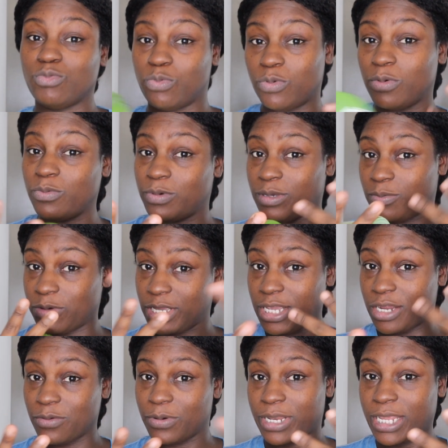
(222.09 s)
we're
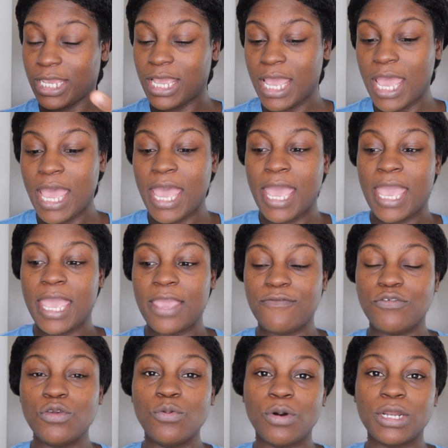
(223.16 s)
here with it.
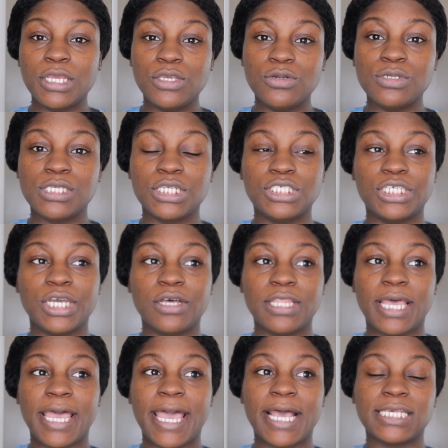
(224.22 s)
If you want to use a gel
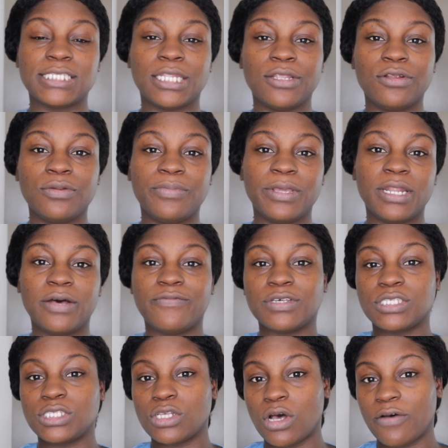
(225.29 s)
that has a little bit of a
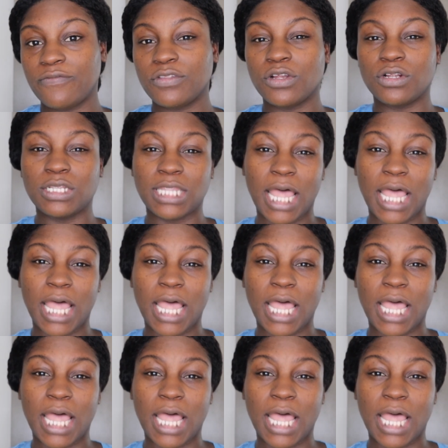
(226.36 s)
softer,